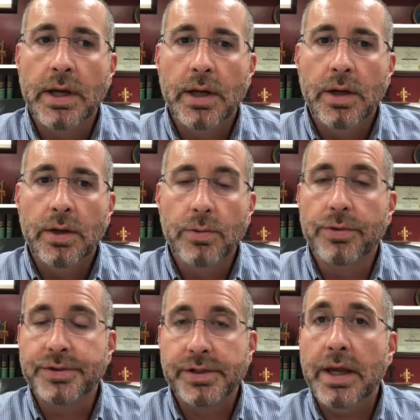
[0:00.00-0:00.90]
will
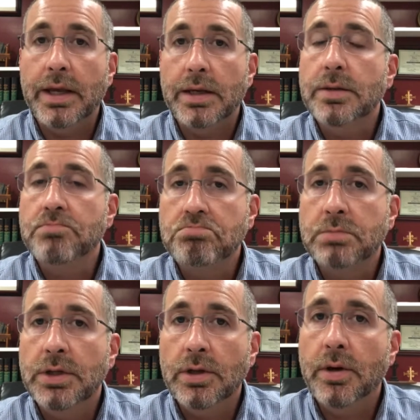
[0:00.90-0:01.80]
say,
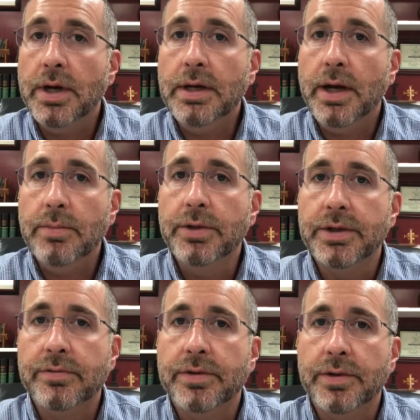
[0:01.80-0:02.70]
you know, I
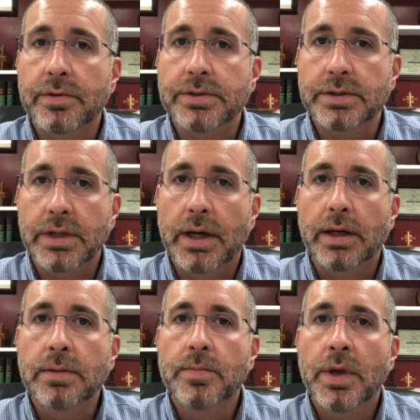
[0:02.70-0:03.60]
believe that there is a
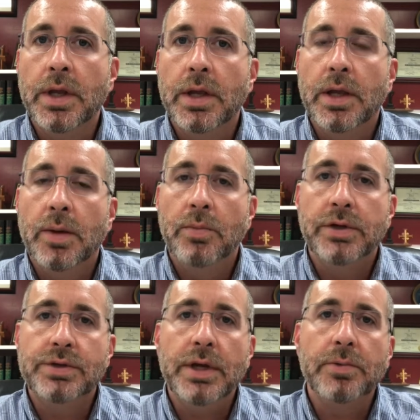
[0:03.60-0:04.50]
God, but
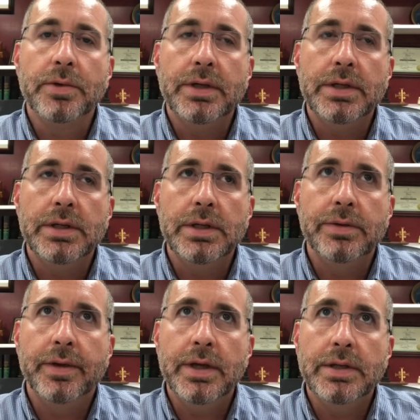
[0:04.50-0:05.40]
generally
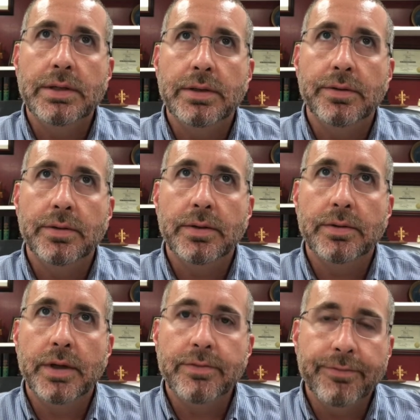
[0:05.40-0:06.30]
they
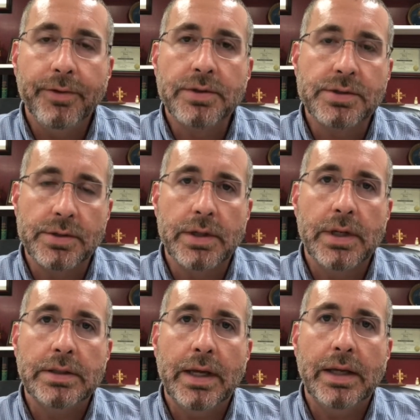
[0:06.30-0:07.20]

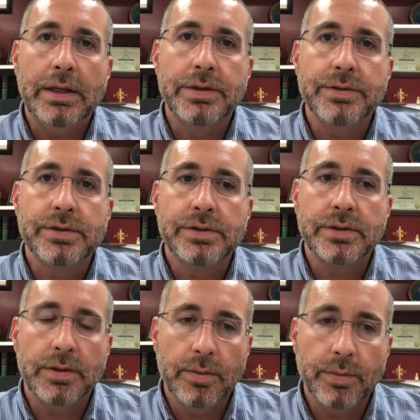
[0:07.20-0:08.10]
function as,
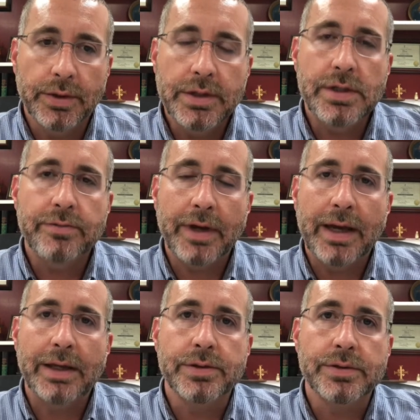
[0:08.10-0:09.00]
believe
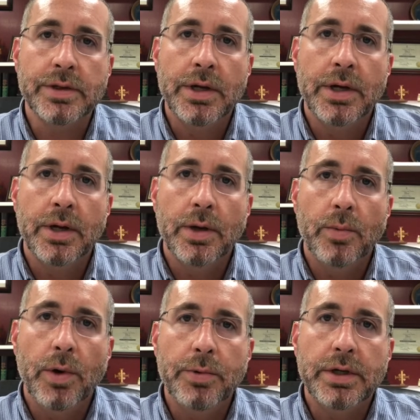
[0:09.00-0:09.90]
as
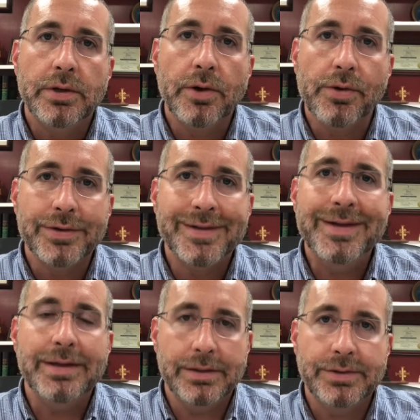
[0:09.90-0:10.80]
what we could call
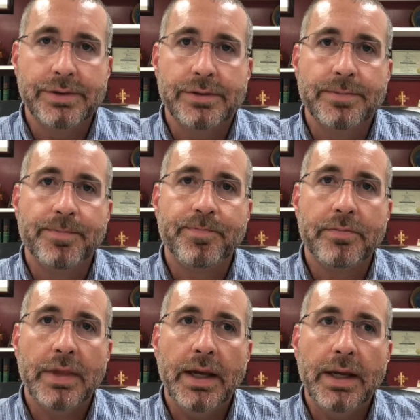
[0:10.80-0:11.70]
deists.
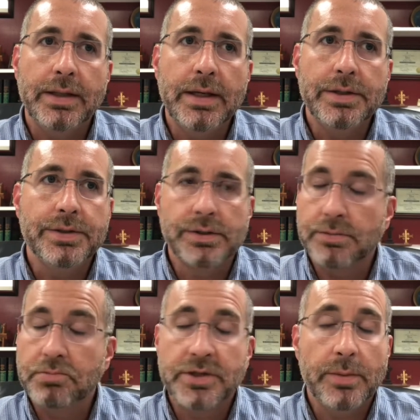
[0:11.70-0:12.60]
And that is
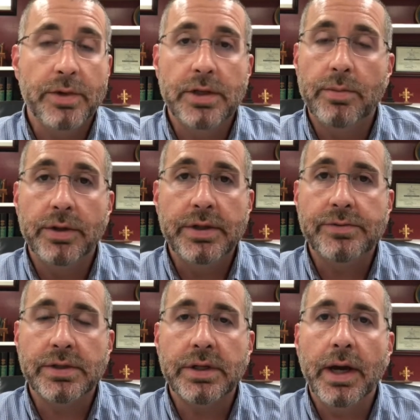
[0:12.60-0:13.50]
somebody that believes
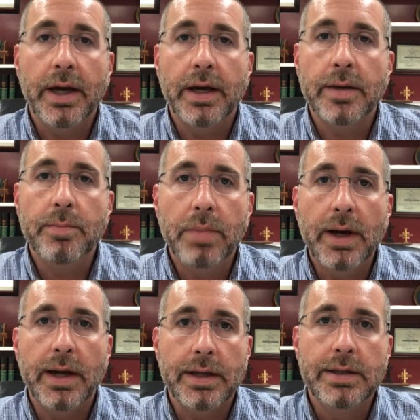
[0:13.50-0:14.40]
in God, but